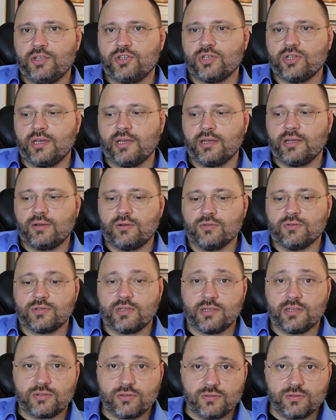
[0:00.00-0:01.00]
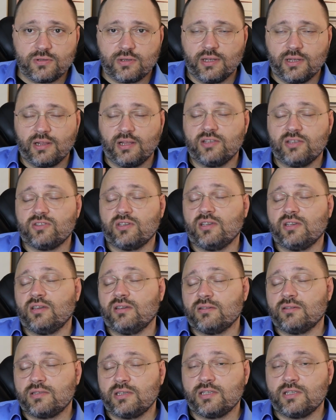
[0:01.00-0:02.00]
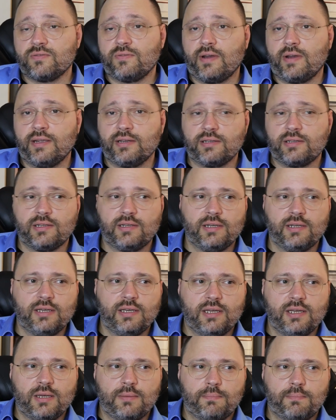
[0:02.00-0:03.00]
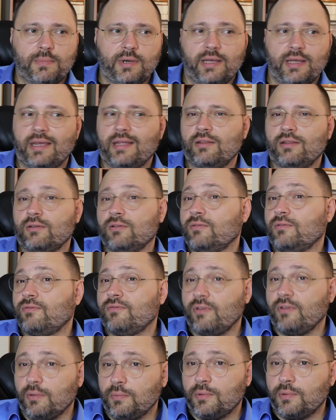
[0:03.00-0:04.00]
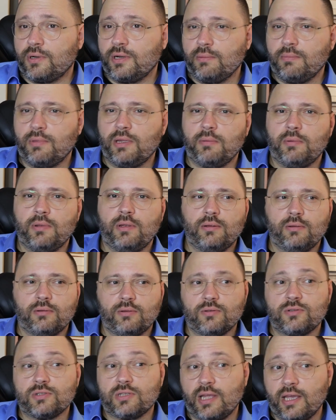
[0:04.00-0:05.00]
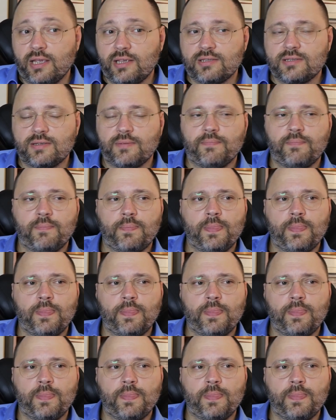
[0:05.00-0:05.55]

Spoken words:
reach a consensus, at least a ceasefire, by end of February, maybe, looks like.